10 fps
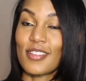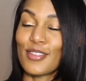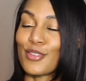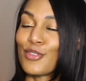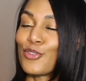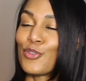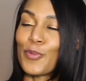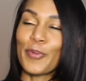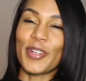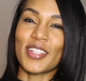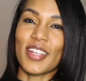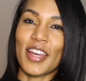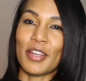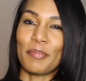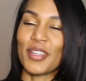Super
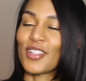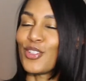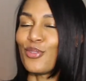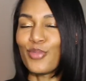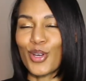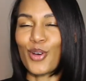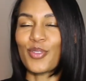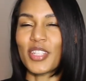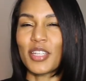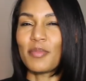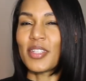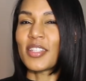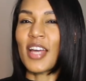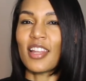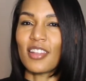excited because you know Skims
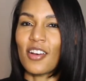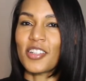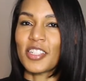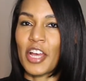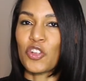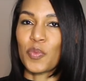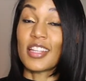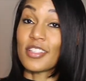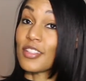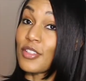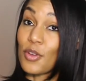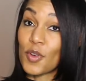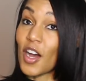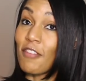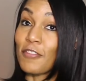is that luxe loungewear. This is so
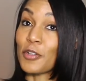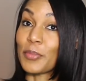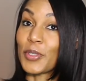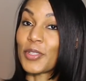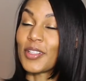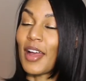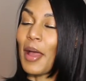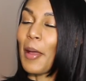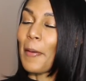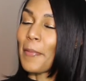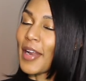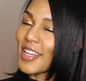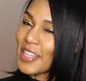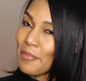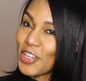comfortable. But
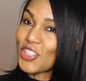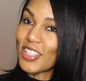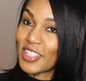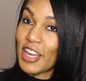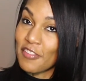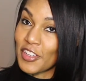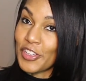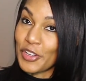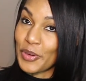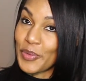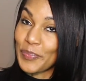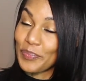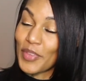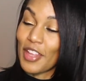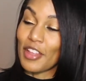as I mentioned in that video,
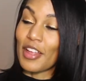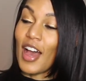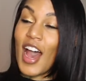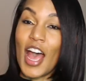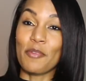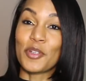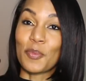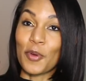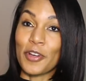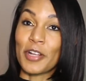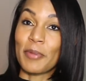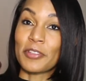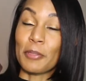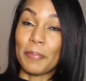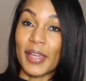I was worried
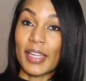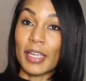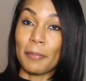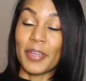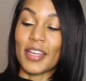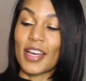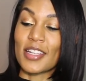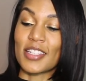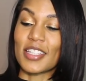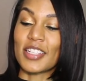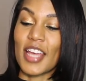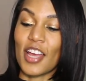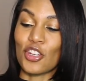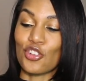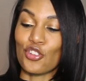about the pilling because the
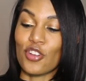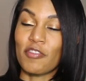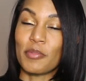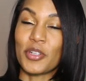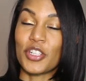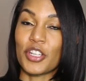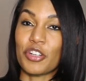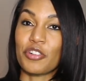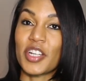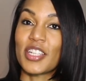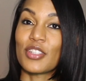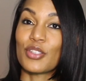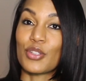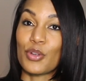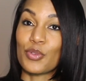texture of the material is
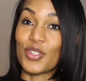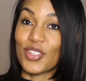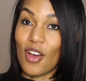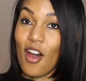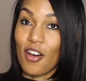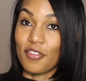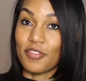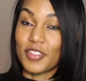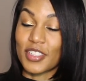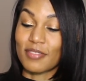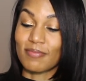so soft.